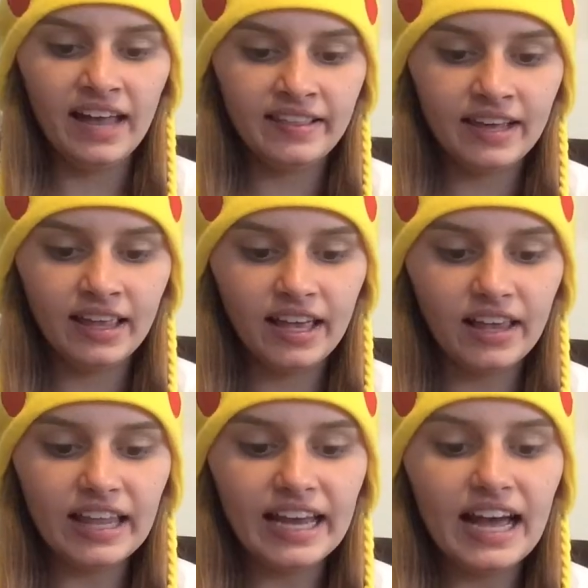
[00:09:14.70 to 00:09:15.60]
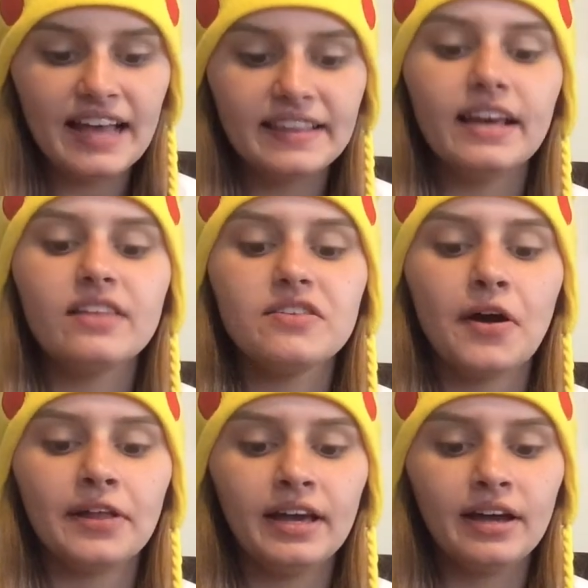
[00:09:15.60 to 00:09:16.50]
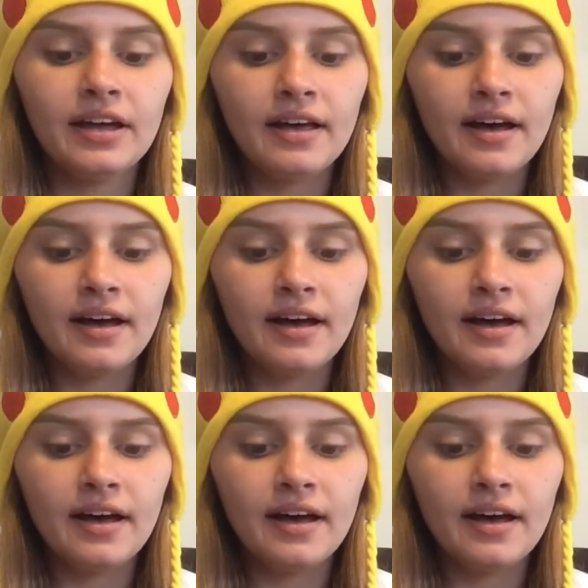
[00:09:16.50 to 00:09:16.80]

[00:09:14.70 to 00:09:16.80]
It's getting late, I said, yawning.